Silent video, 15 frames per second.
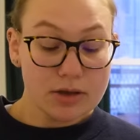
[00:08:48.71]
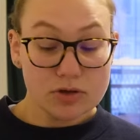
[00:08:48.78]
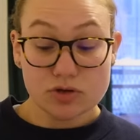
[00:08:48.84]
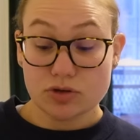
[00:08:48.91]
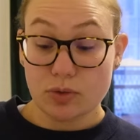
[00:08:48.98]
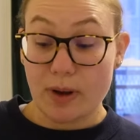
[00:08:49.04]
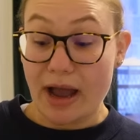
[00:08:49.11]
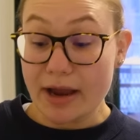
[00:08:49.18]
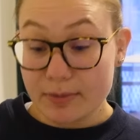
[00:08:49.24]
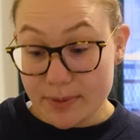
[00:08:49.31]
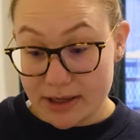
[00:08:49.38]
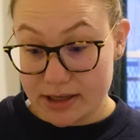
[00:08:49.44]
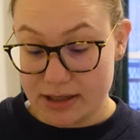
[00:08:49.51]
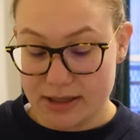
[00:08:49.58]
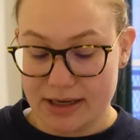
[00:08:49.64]
So I
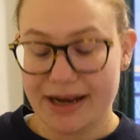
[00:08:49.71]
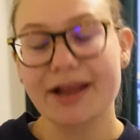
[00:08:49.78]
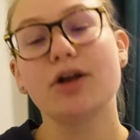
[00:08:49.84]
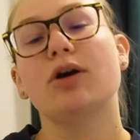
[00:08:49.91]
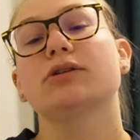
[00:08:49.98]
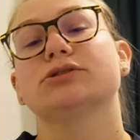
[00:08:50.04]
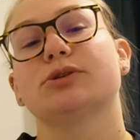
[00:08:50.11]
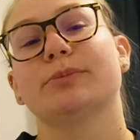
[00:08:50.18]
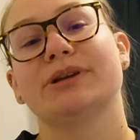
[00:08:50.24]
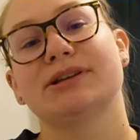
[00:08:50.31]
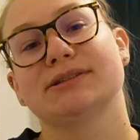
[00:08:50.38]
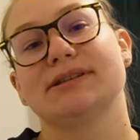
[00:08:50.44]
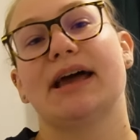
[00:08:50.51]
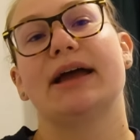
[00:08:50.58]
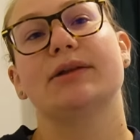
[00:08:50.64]
went in and I called her
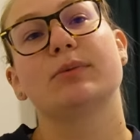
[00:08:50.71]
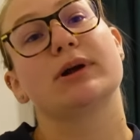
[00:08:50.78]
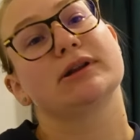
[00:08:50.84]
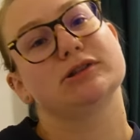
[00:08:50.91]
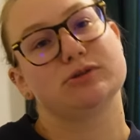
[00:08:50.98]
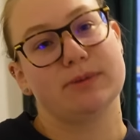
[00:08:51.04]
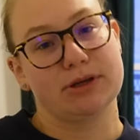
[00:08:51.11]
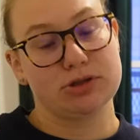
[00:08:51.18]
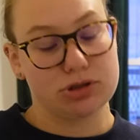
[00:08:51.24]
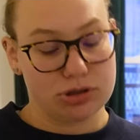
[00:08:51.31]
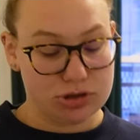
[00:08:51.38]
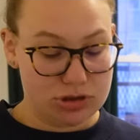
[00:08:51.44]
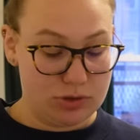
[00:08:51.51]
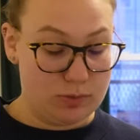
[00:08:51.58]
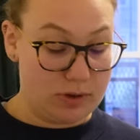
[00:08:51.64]
because I wanted to make sure
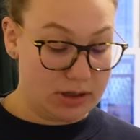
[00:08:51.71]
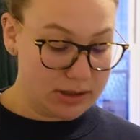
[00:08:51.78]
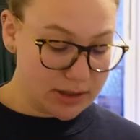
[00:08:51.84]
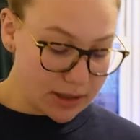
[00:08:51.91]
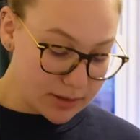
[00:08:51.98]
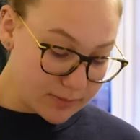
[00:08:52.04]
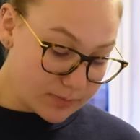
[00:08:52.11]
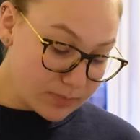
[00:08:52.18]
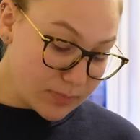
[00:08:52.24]
she wanted it.